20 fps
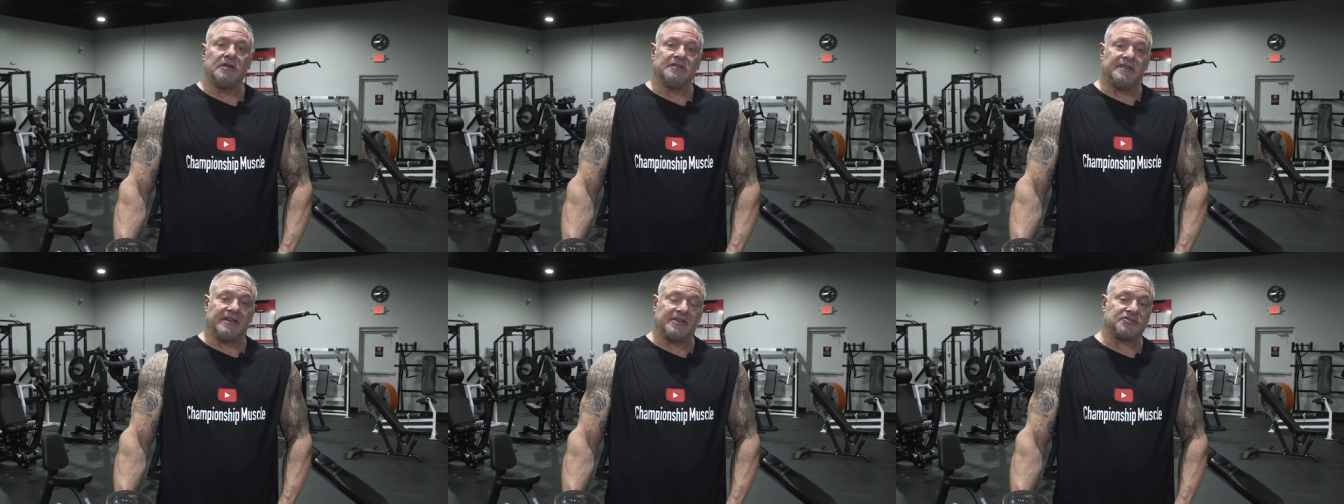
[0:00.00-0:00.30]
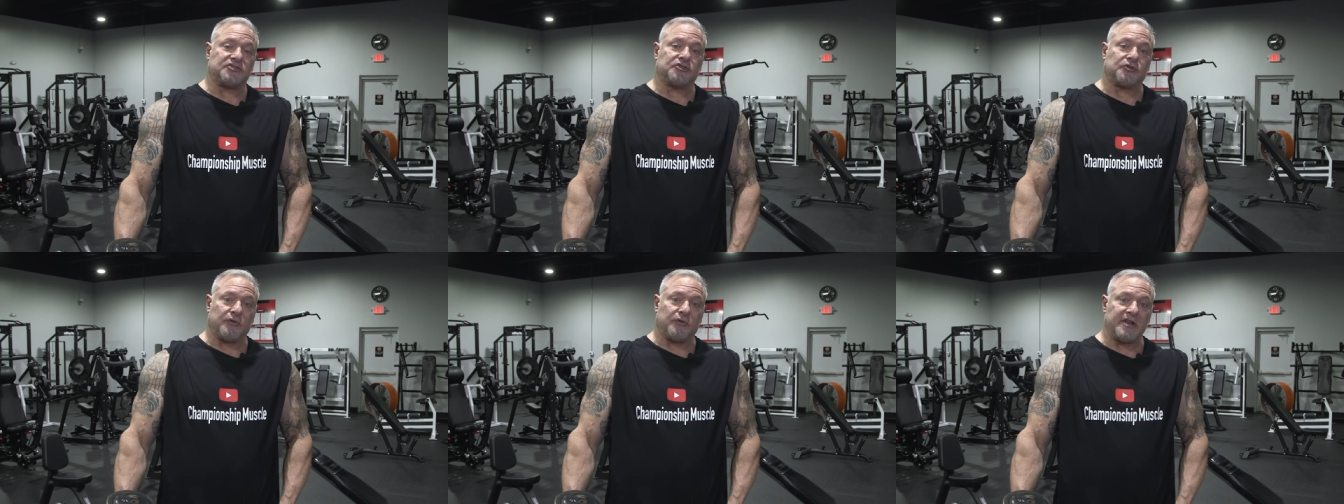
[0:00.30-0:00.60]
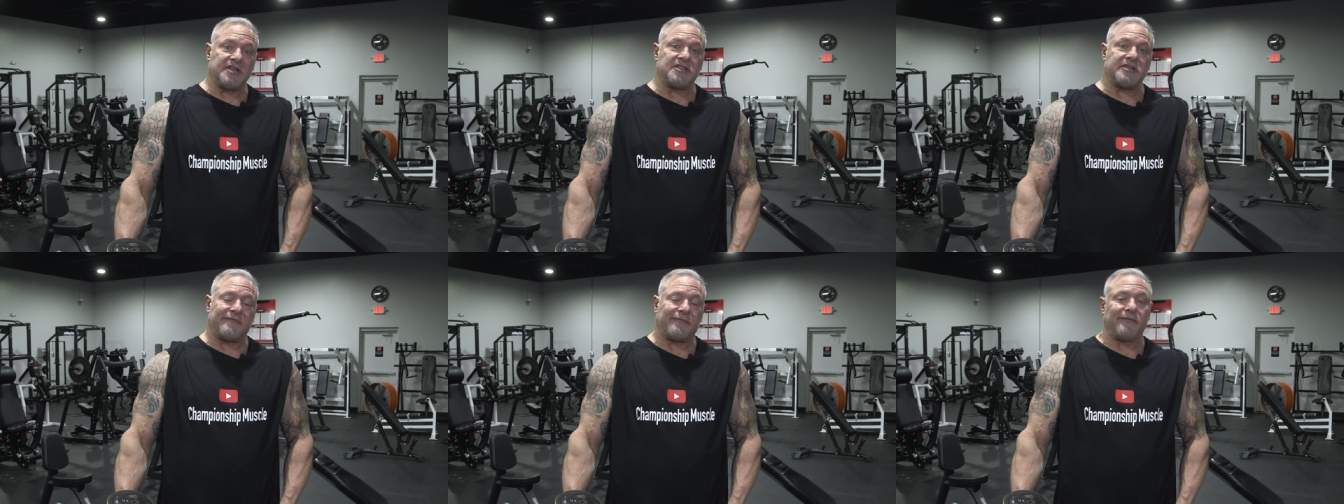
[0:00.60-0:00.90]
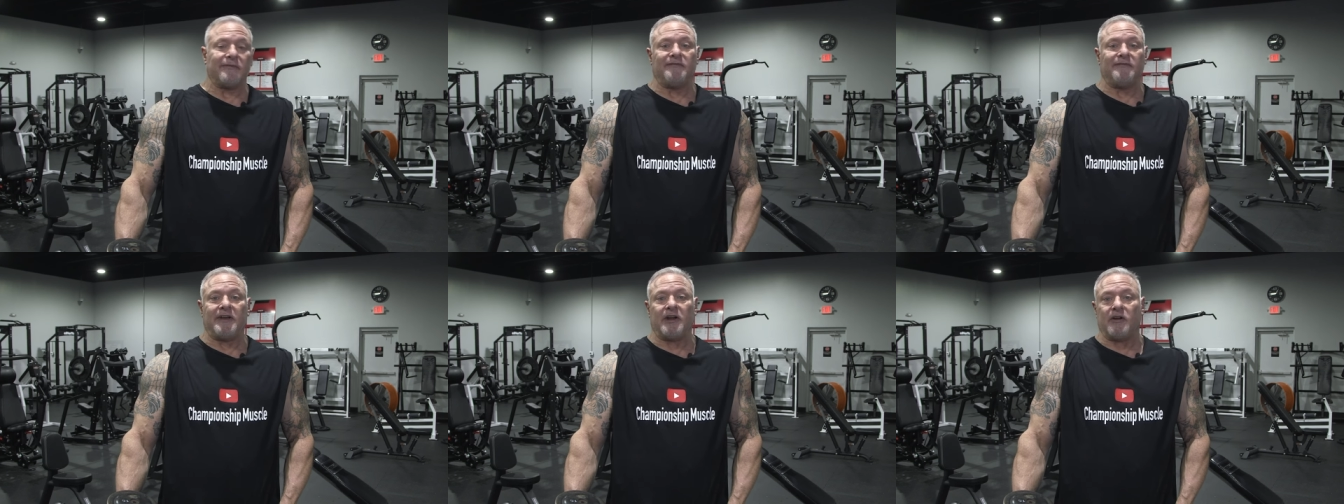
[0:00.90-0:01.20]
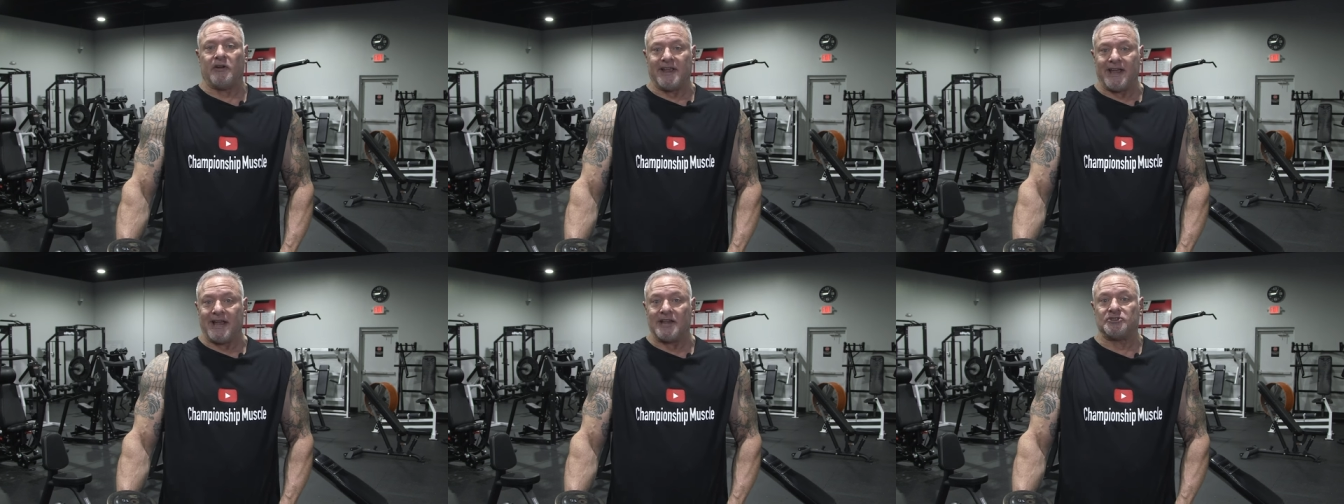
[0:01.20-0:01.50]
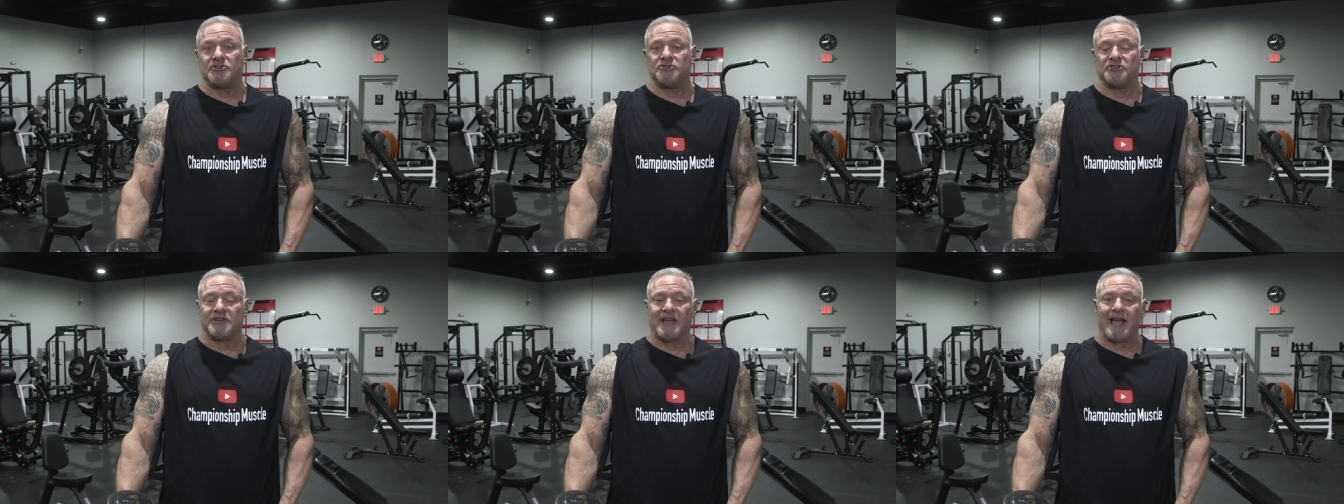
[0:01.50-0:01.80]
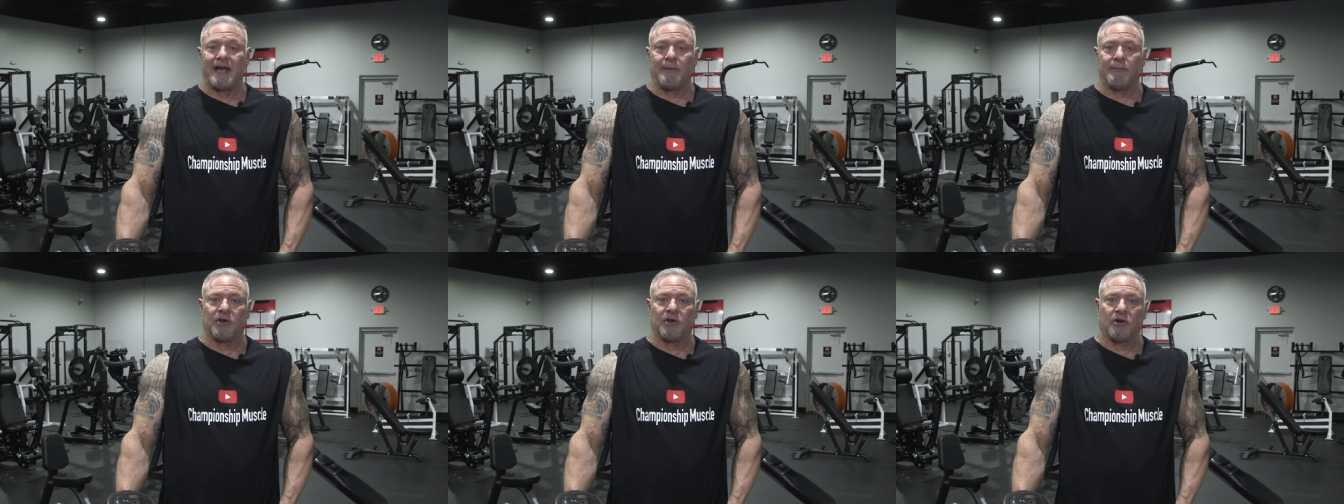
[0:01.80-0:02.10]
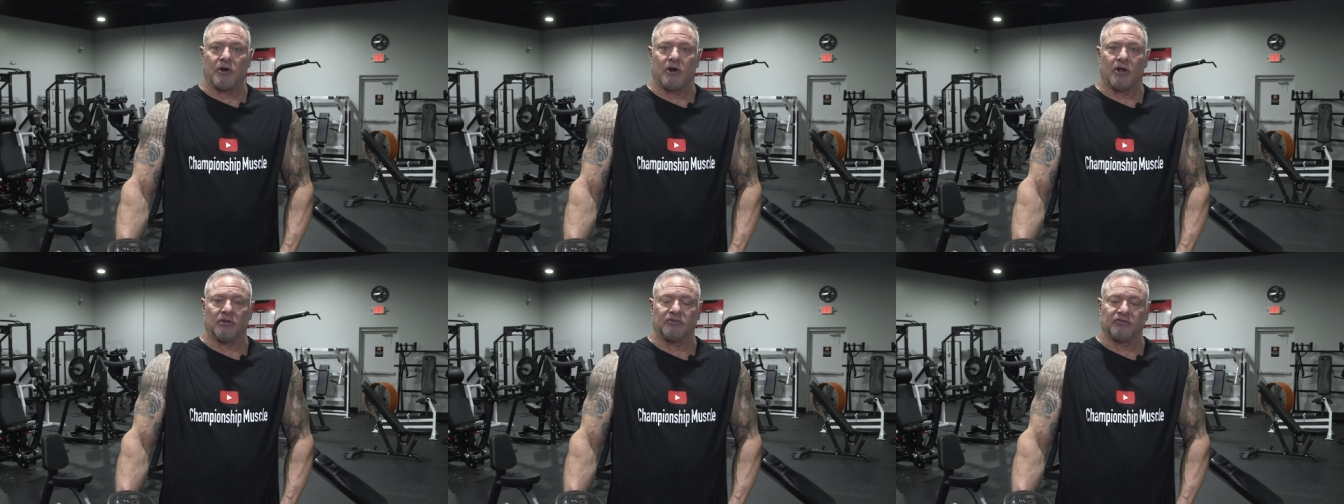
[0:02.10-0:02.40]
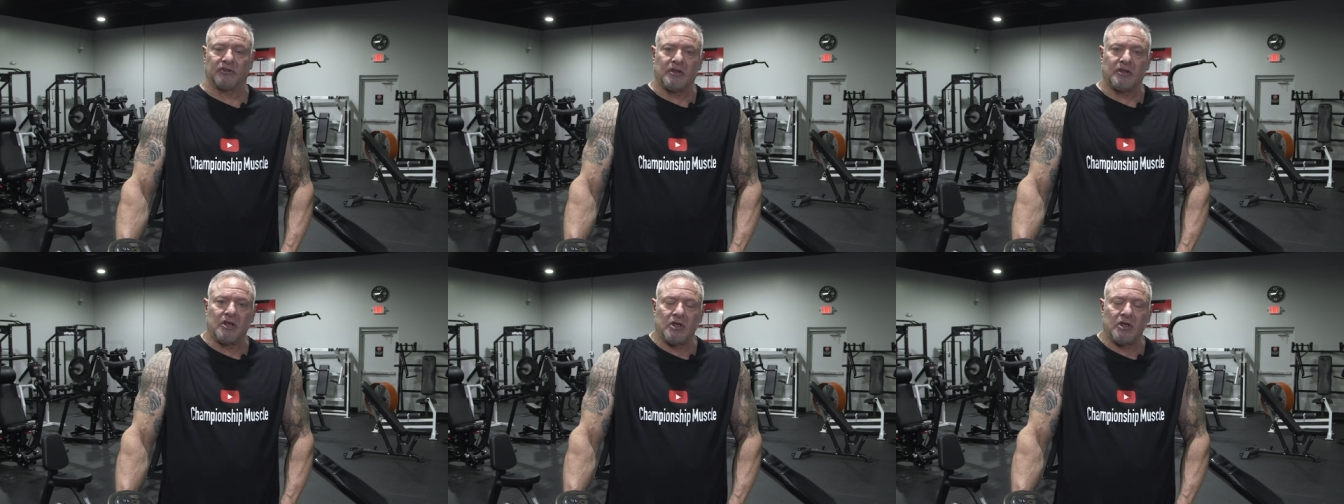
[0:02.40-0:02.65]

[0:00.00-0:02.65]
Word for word: There's three different variations of hammer curls.